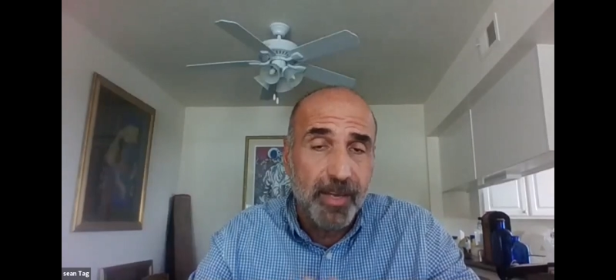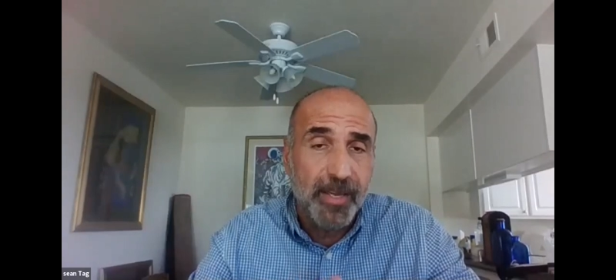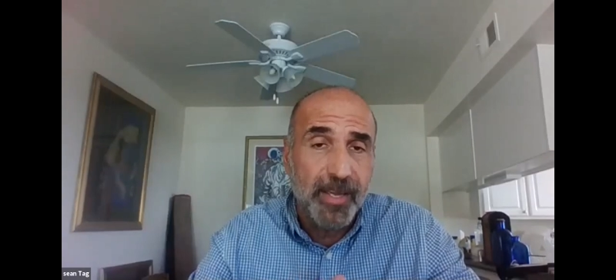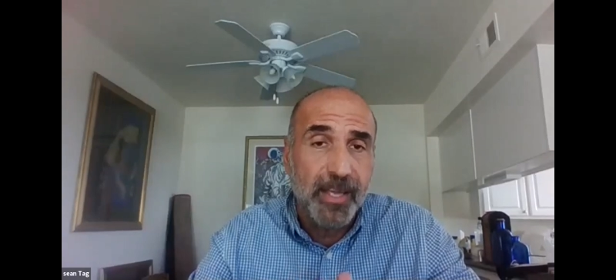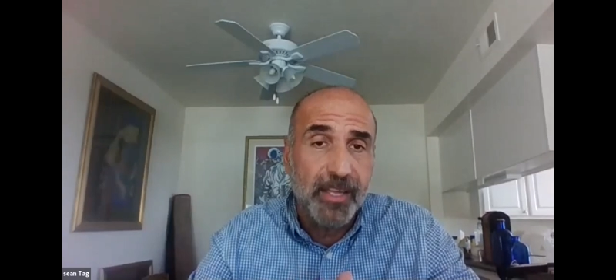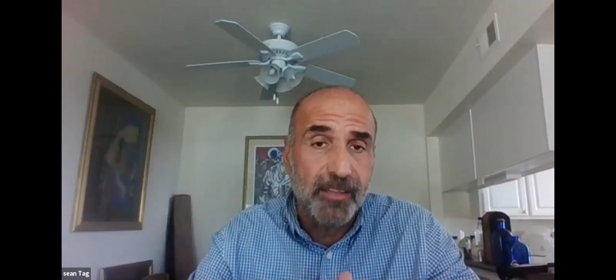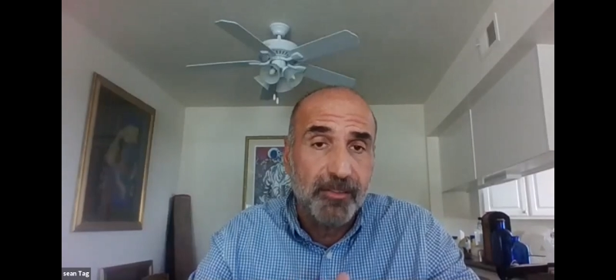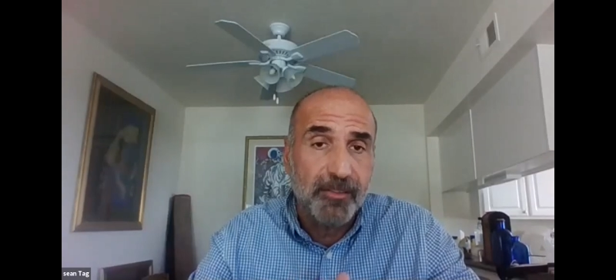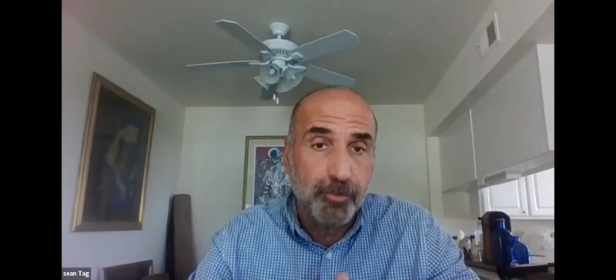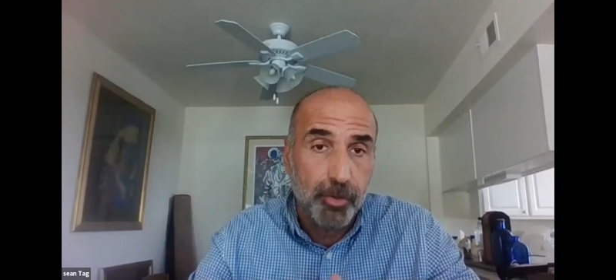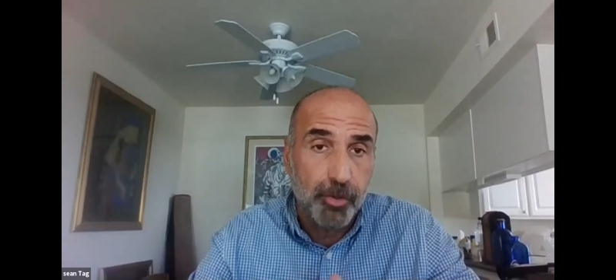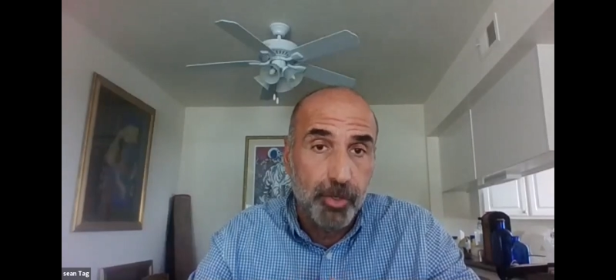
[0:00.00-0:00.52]

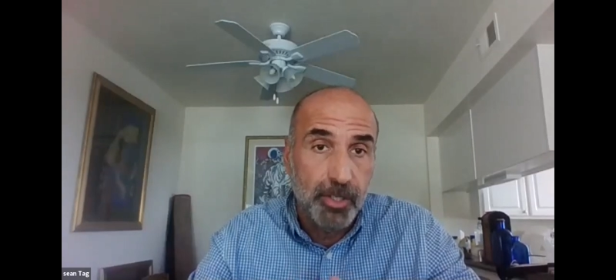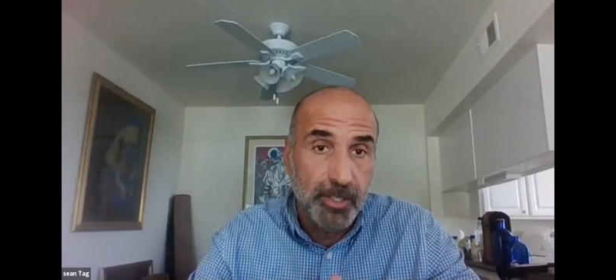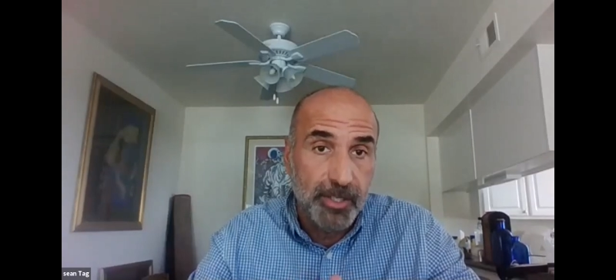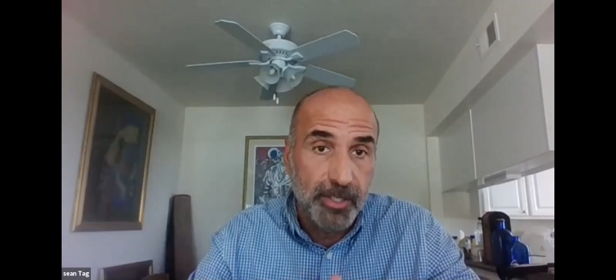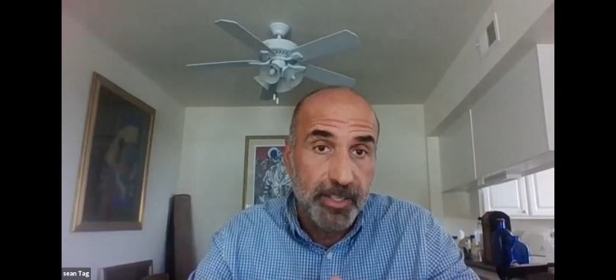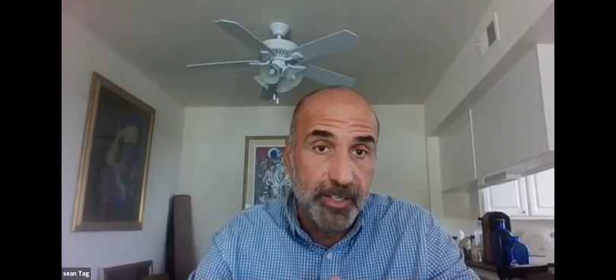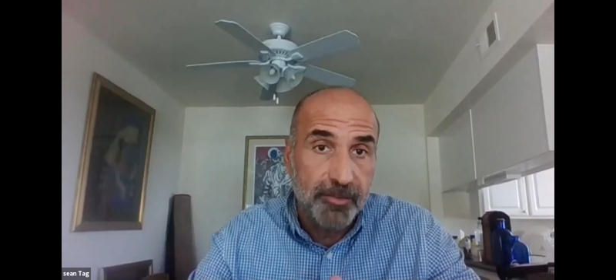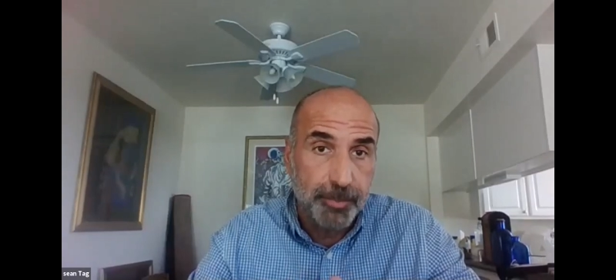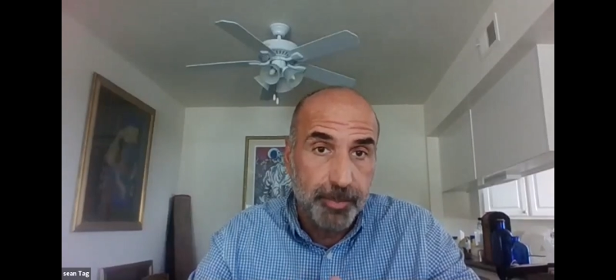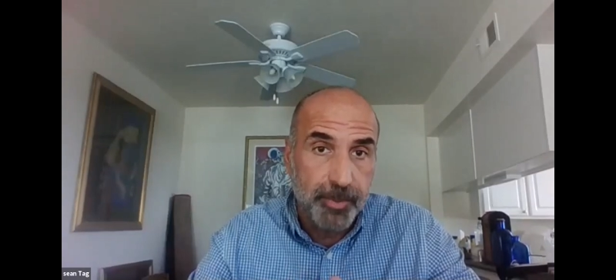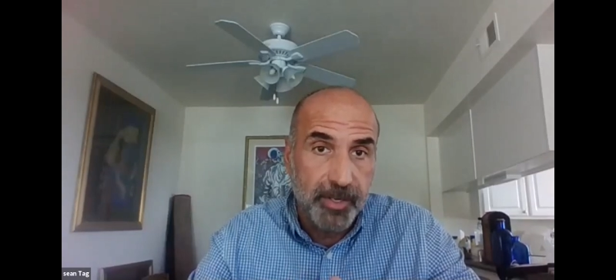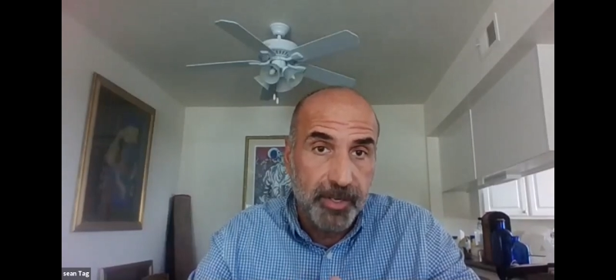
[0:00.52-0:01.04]
as early
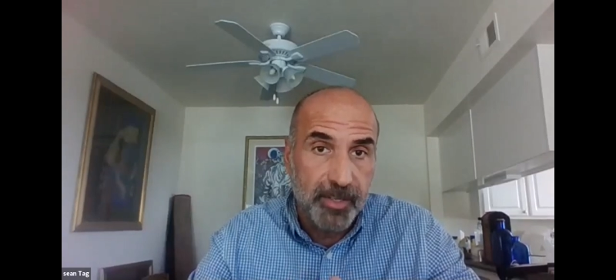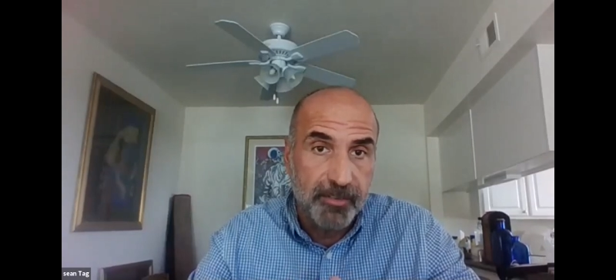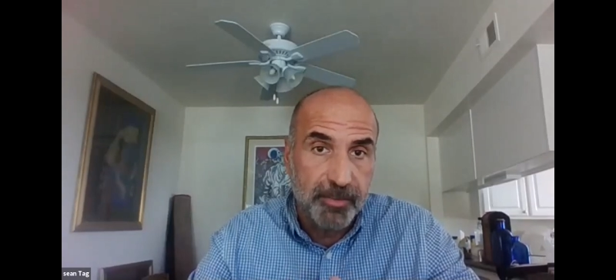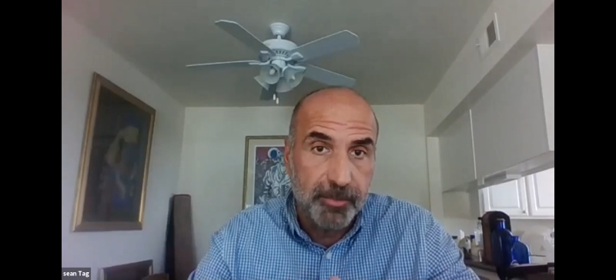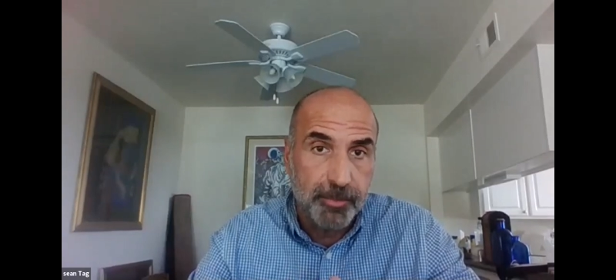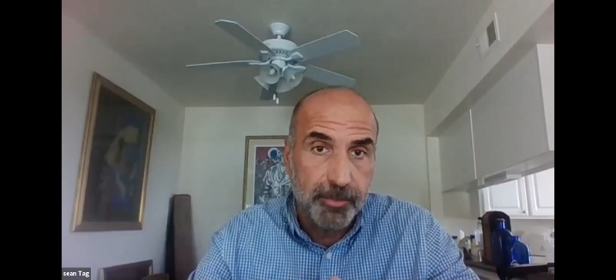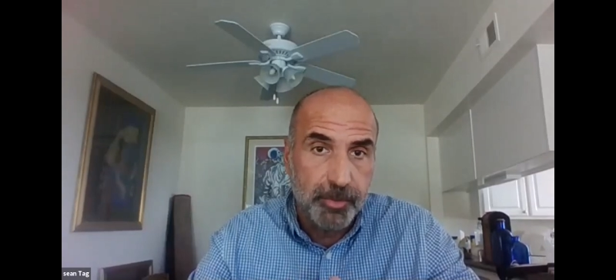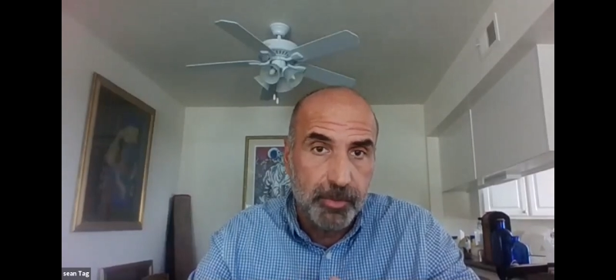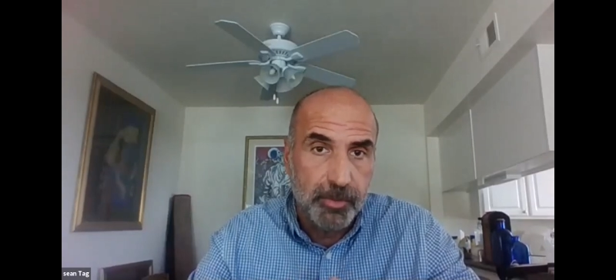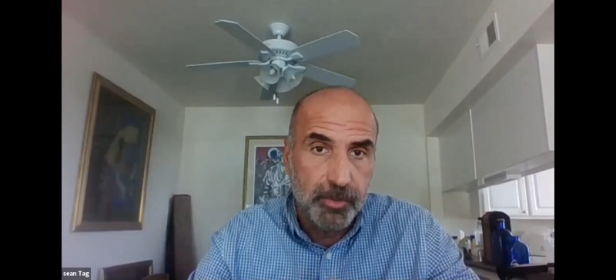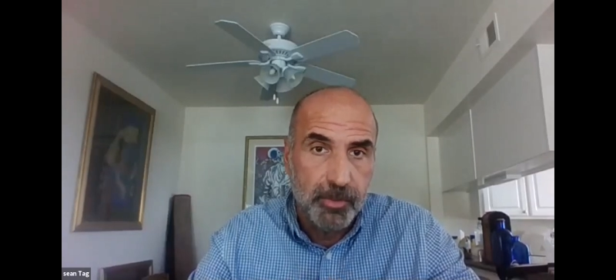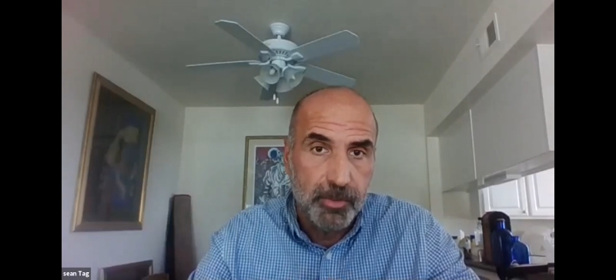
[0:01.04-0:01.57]
as
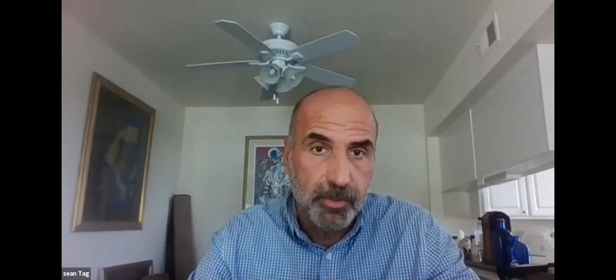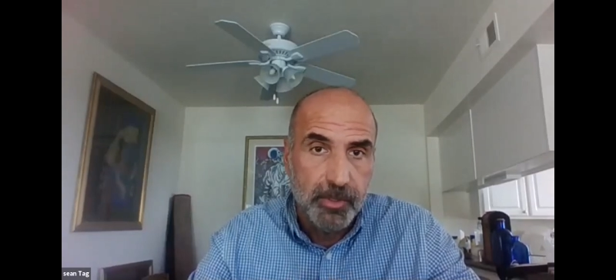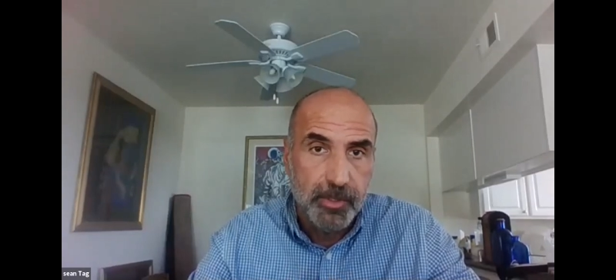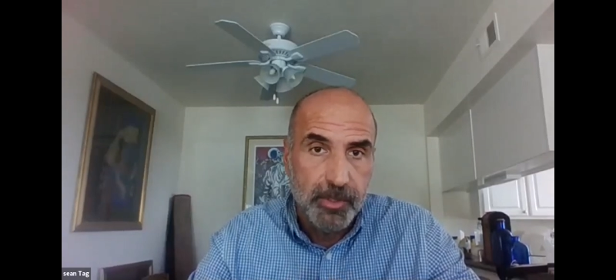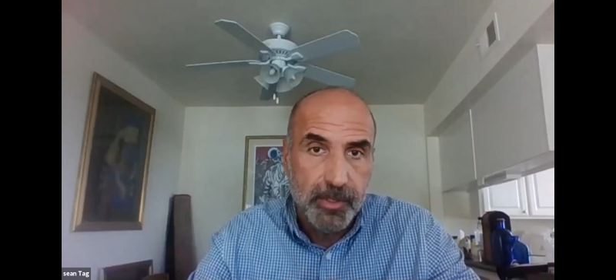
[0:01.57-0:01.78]
possible,